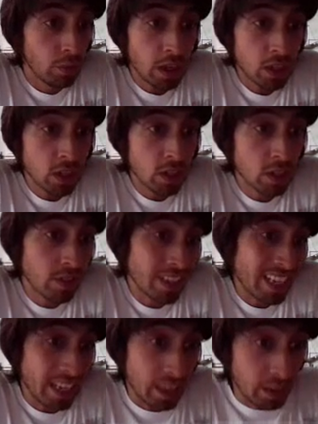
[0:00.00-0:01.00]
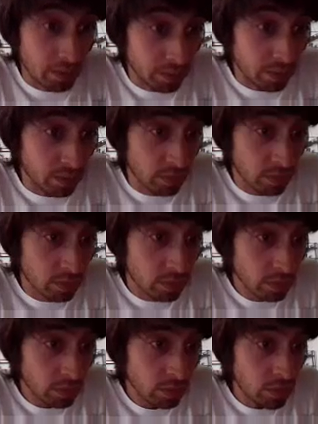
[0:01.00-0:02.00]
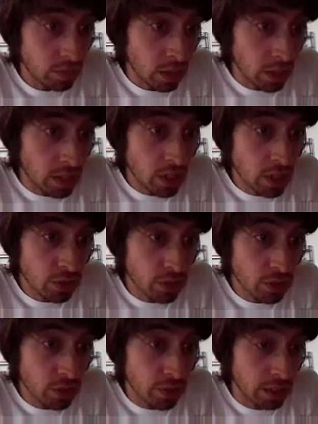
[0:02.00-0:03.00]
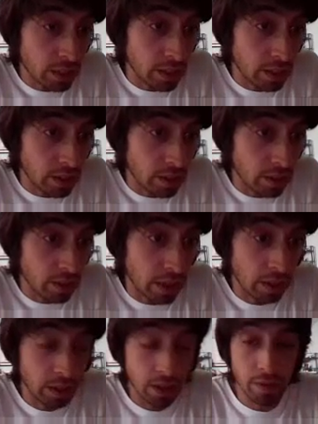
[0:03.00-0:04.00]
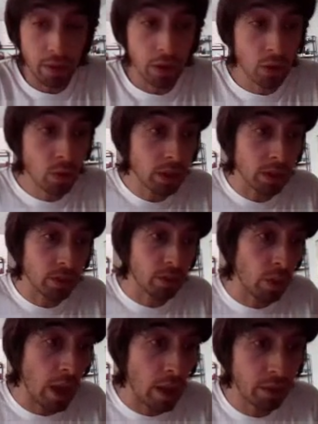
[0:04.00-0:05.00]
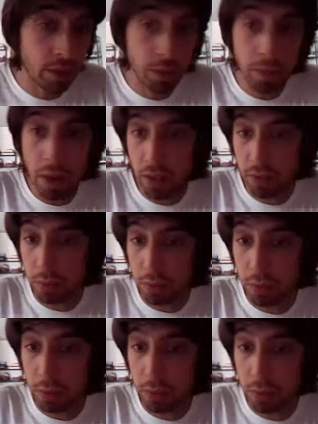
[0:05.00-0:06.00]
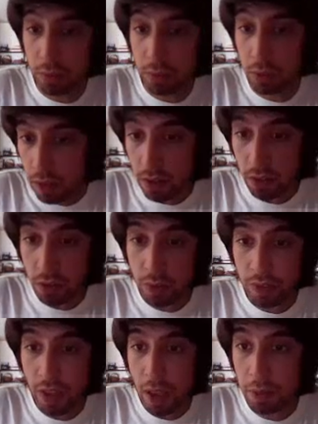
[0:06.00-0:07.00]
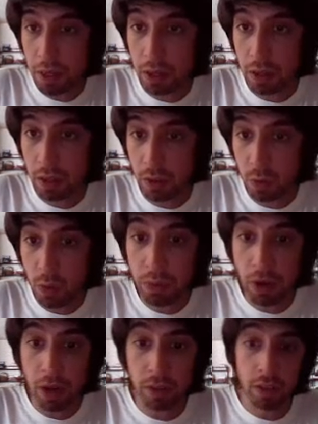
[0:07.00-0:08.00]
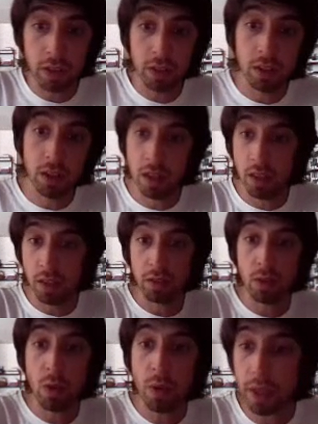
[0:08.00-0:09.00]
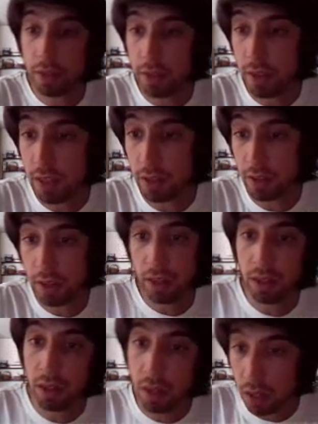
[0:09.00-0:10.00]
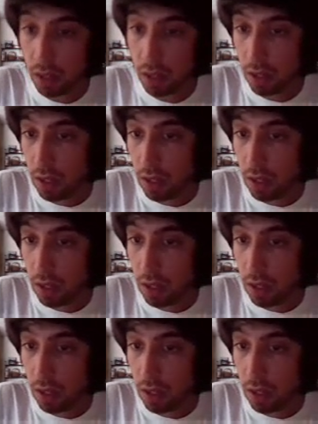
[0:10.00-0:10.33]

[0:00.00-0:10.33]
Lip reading: So fractions of a second. Each file is downloading very quickly. So how is this possible? Essentially what's happening, the SQUID proxy is going out to the internet.